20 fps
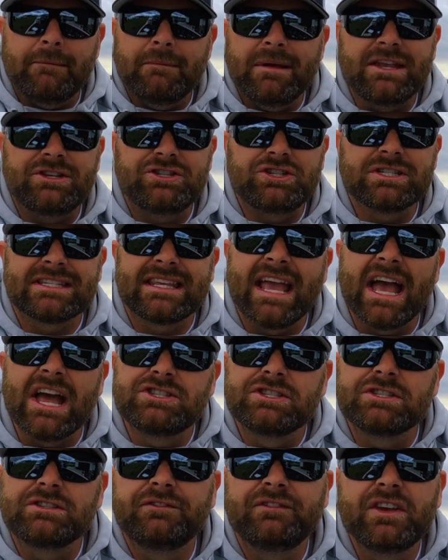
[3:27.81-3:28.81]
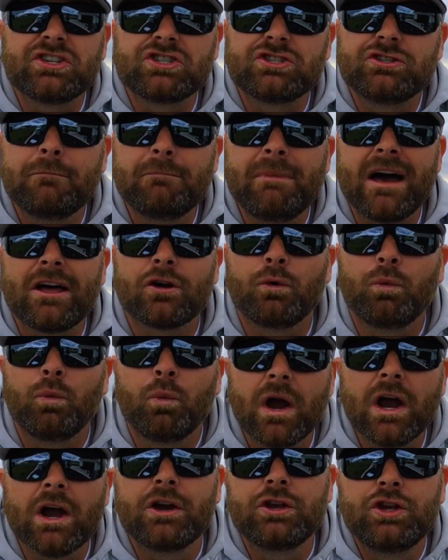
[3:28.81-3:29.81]
It just catches fish no matter
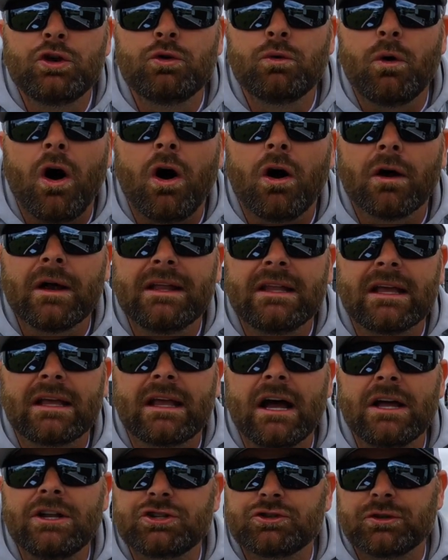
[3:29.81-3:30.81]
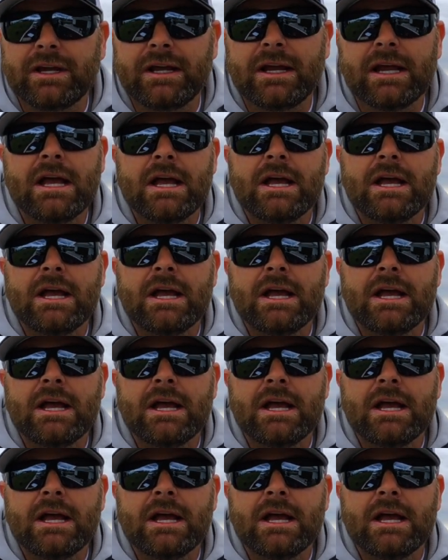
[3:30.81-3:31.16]
where you are in the country.